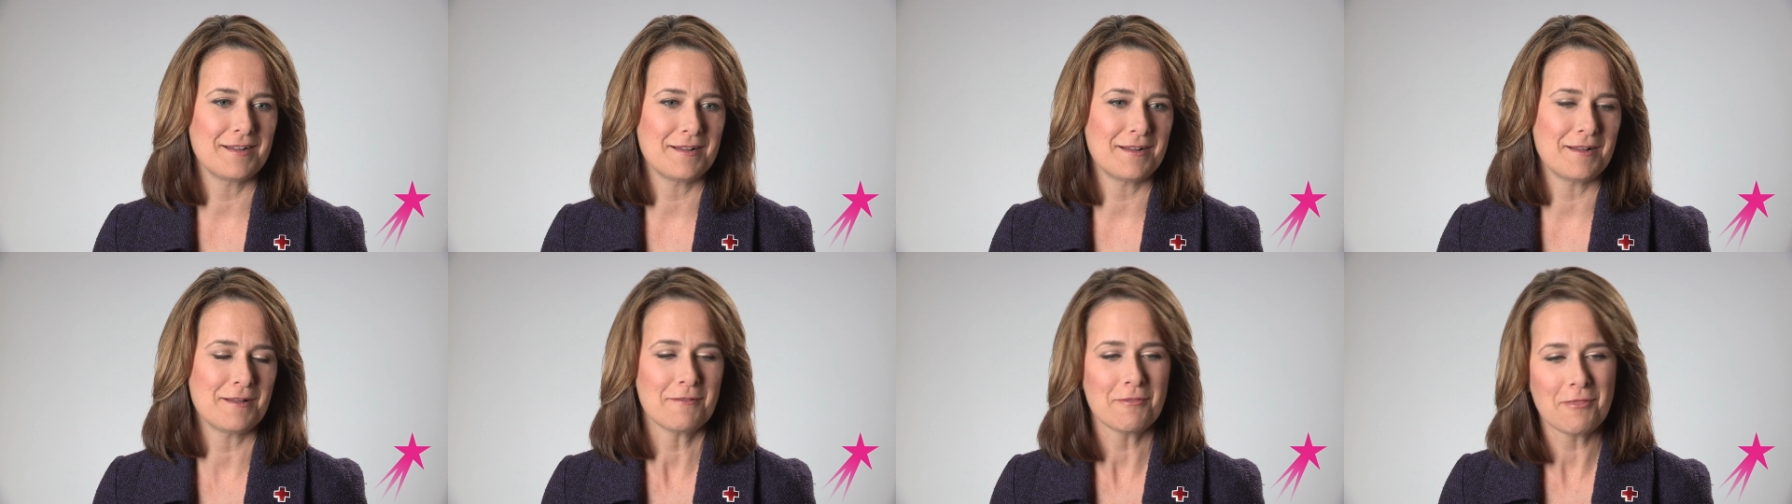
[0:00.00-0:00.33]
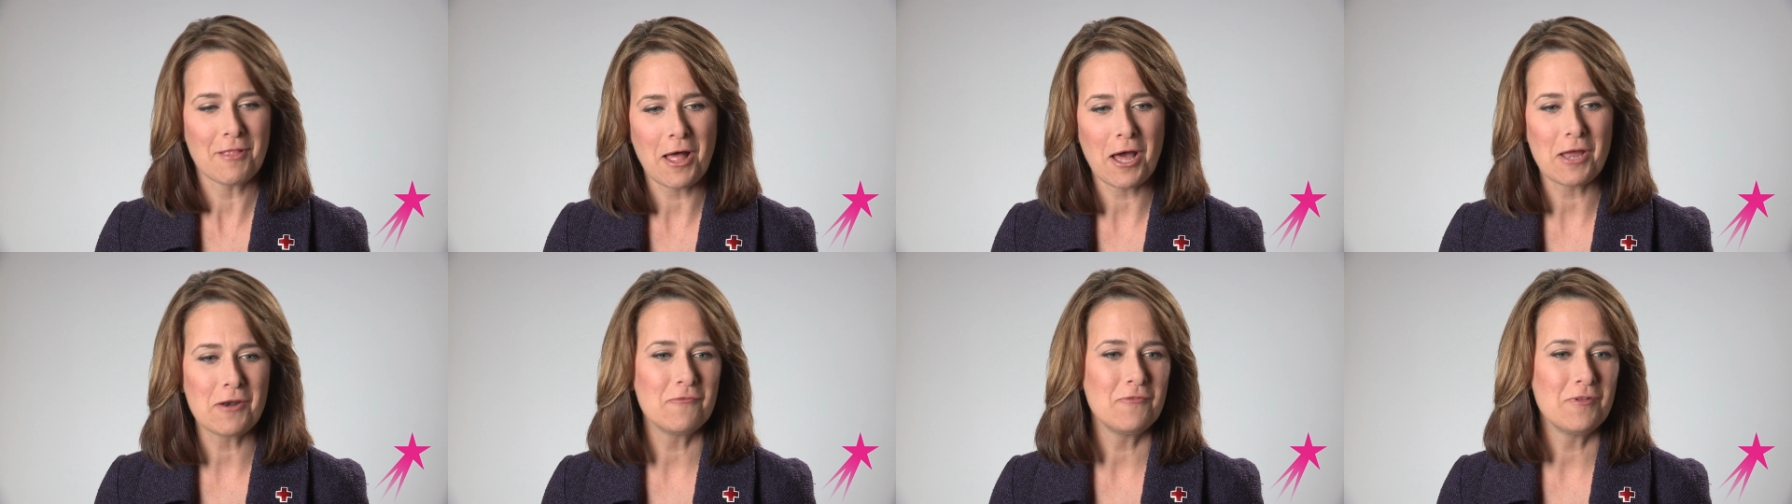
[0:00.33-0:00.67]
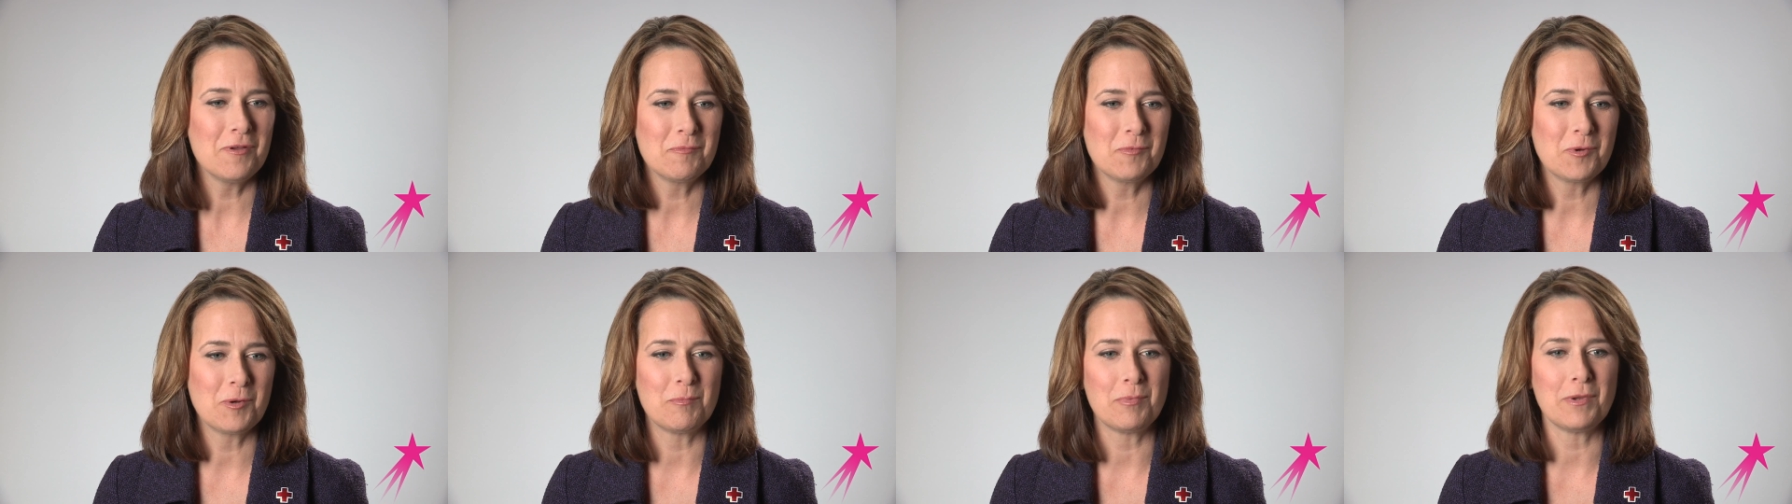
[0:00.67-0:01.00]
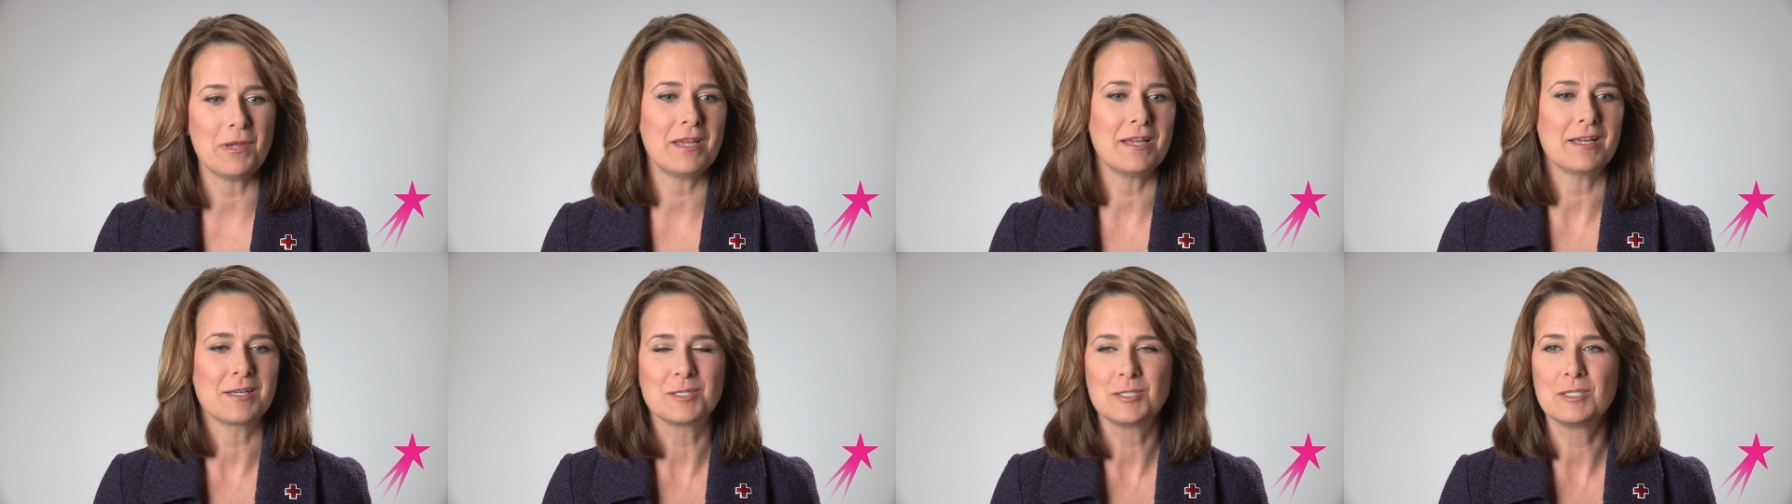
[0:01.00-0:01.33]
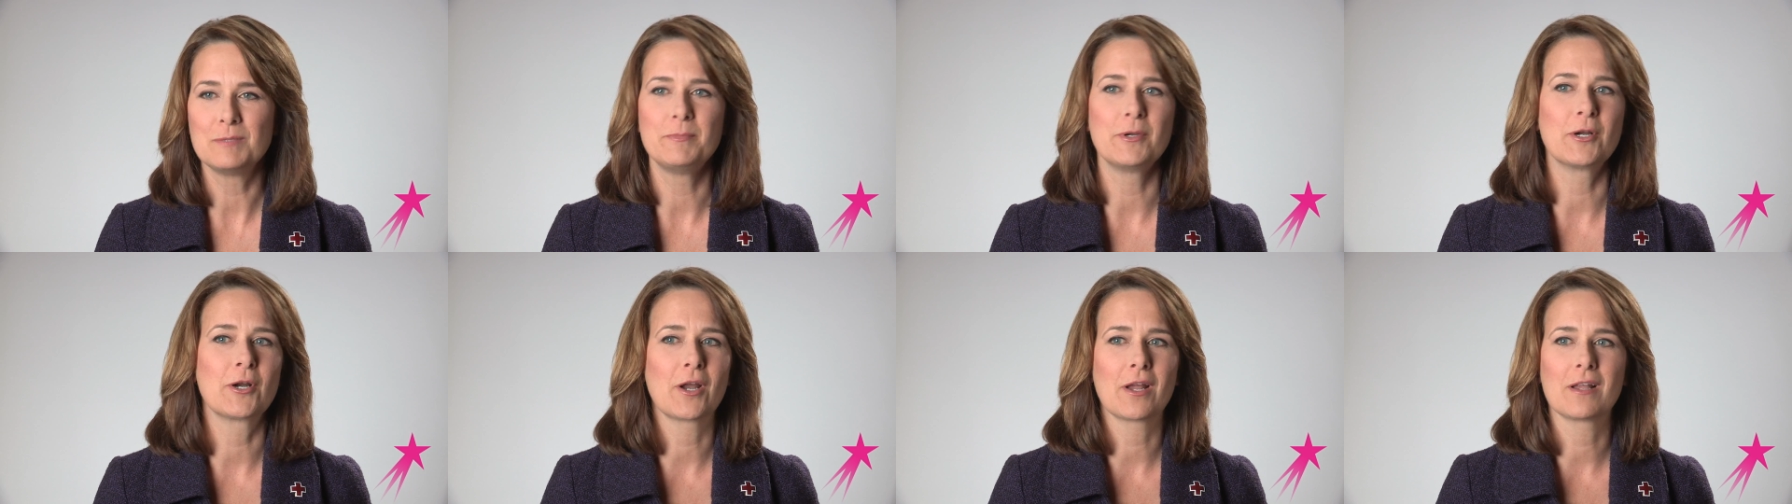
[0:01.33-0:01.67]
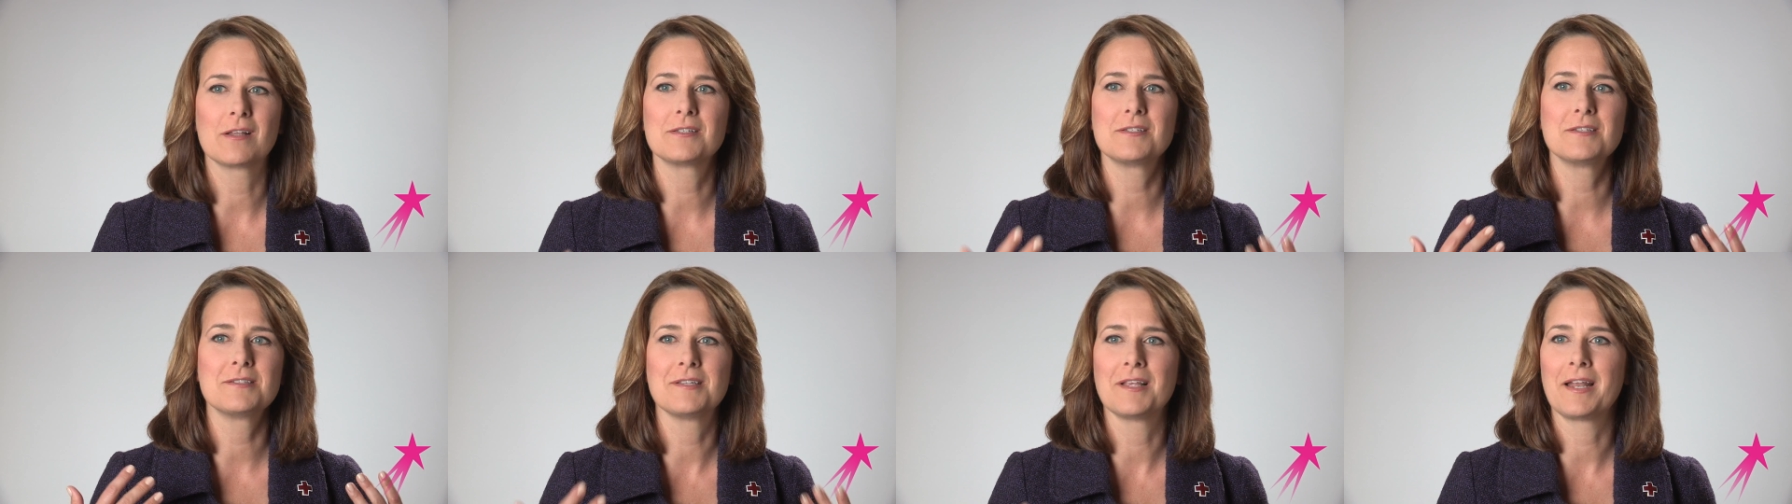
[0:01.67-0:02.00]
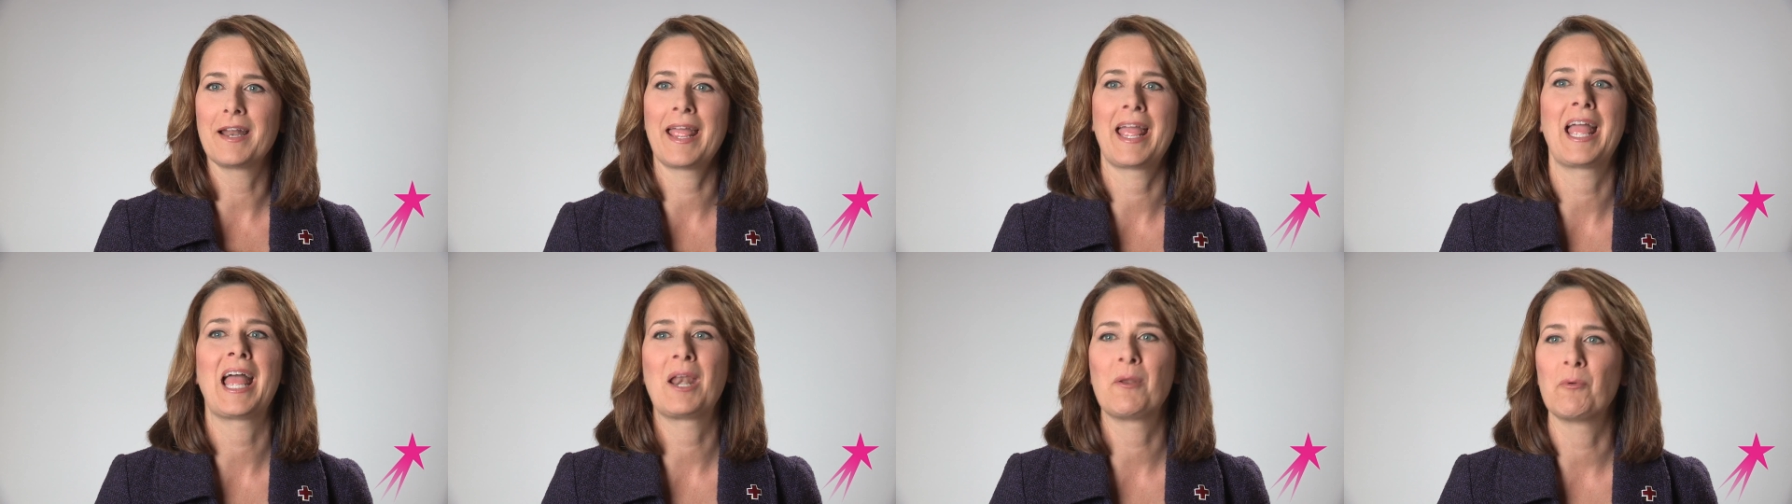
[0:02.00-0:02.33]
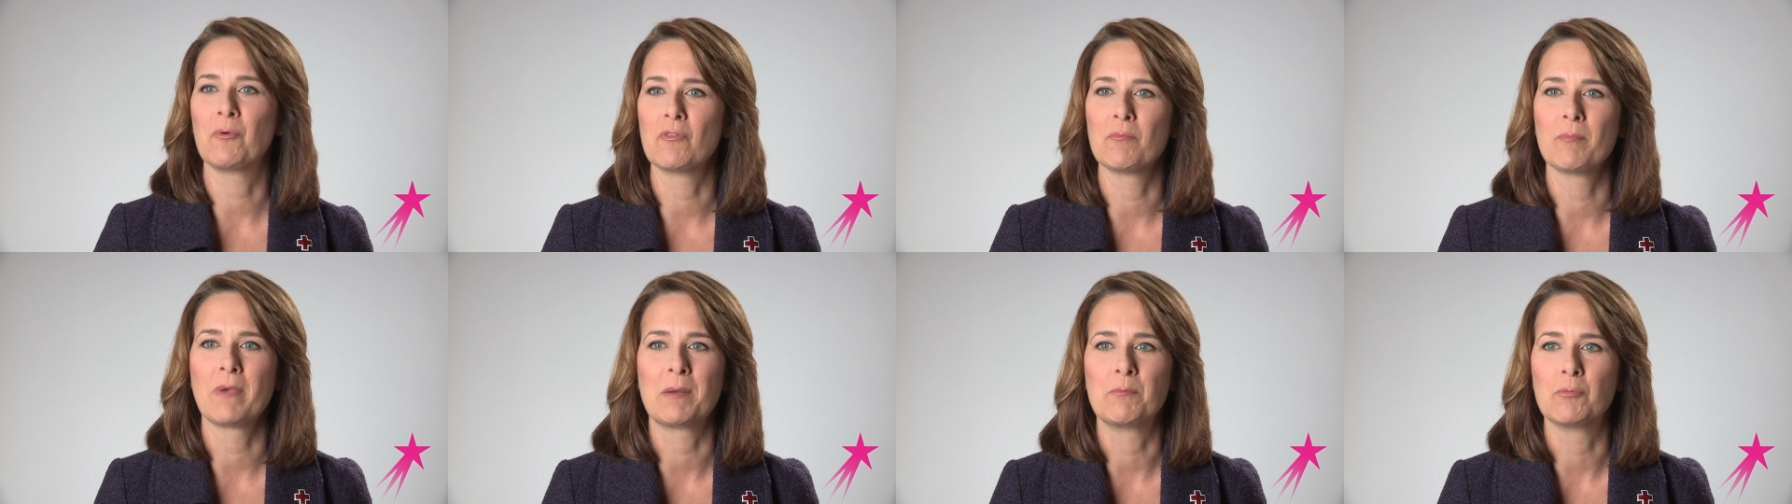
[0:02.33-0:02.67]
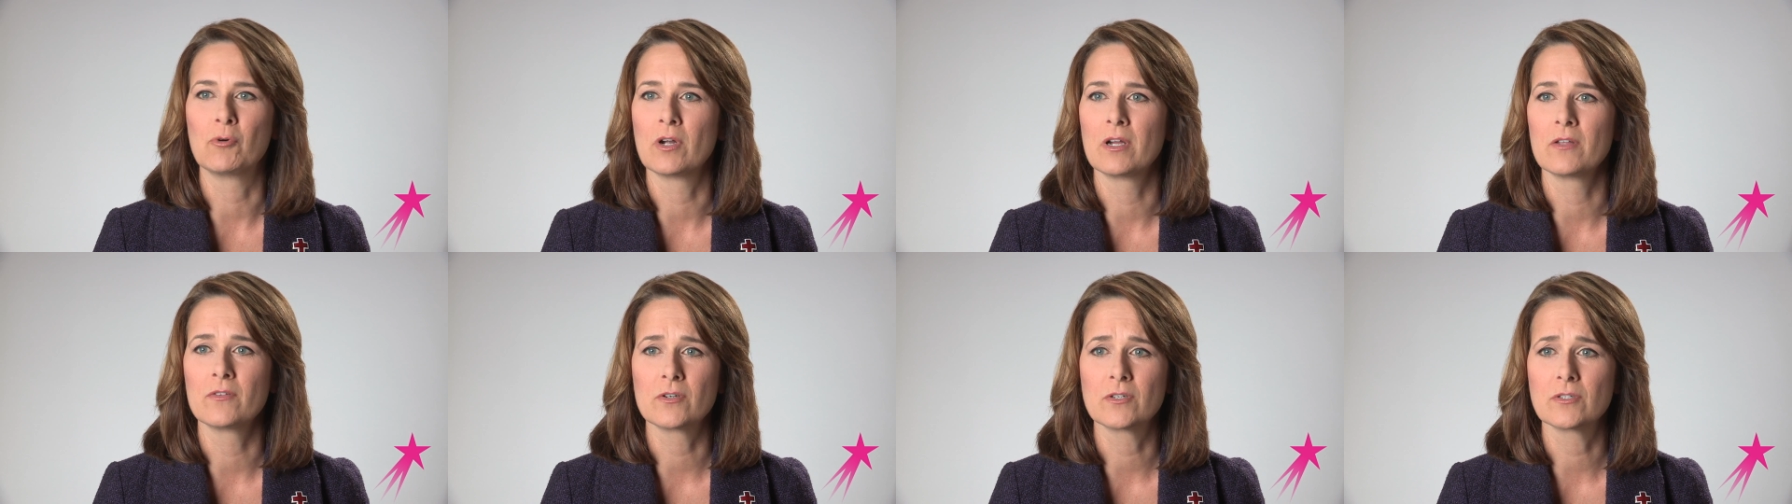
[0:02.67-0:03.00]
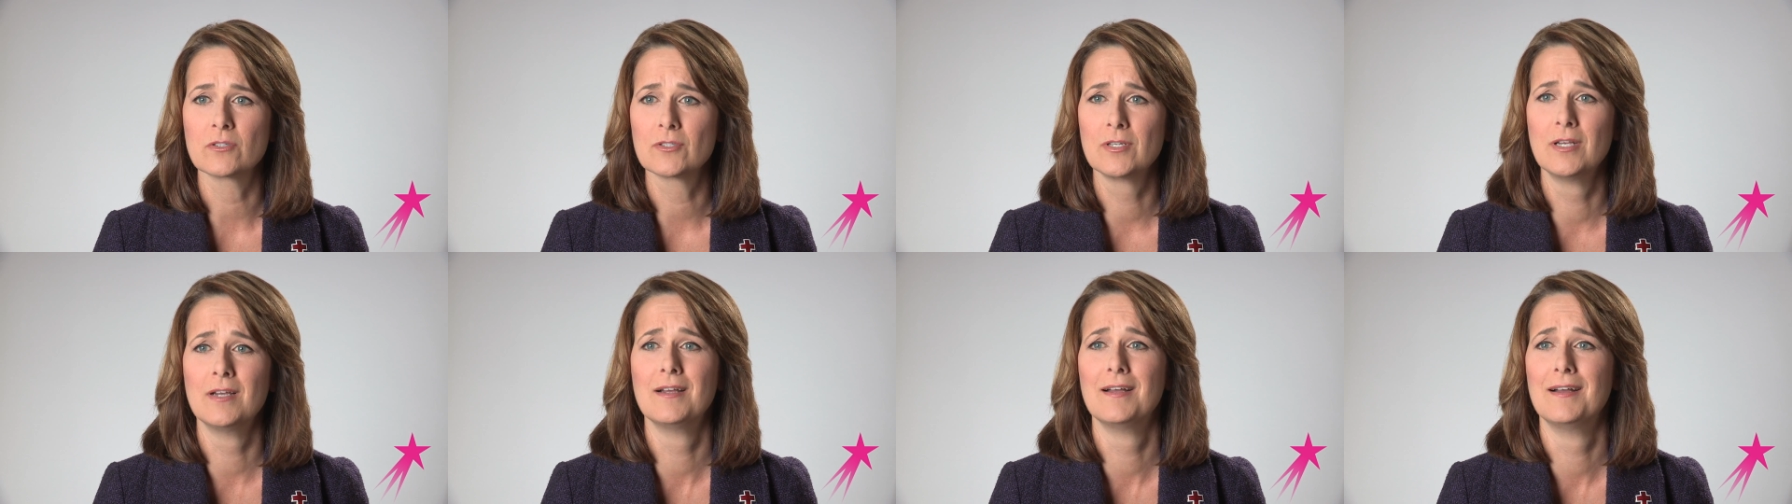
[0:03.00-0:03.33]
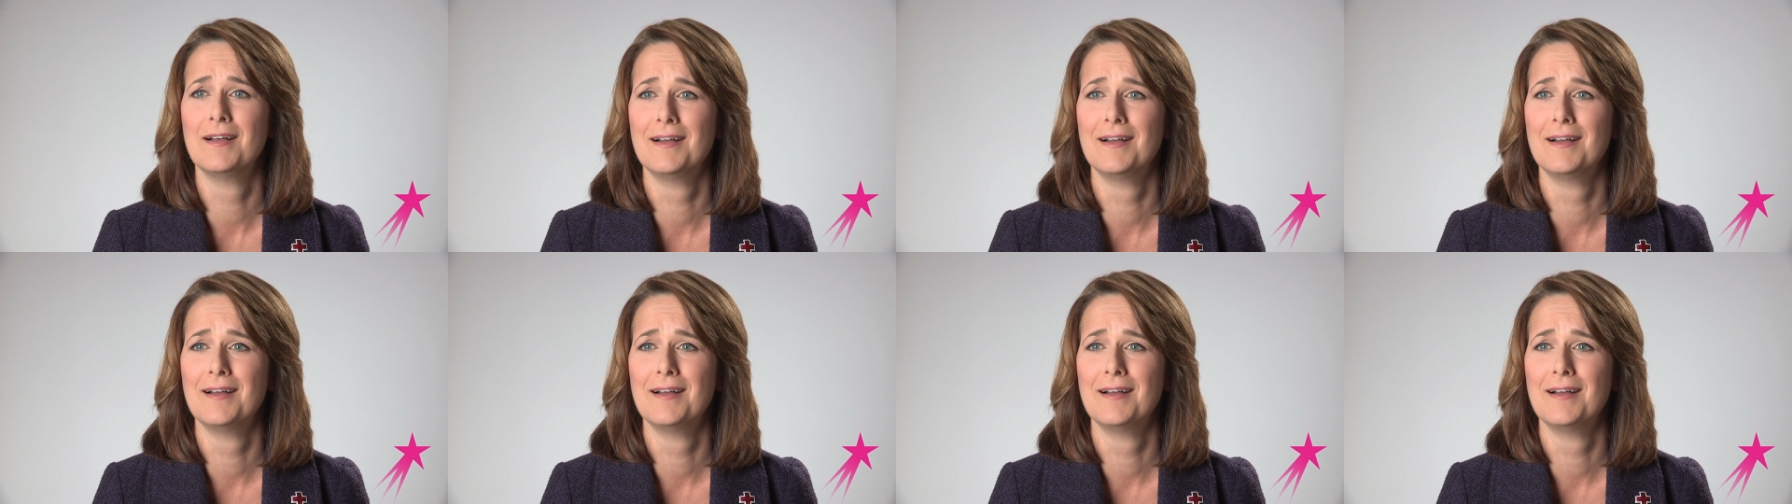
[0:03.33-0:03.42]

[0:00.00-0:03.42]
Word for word: a lot of them would be experiences that I had with my brothers.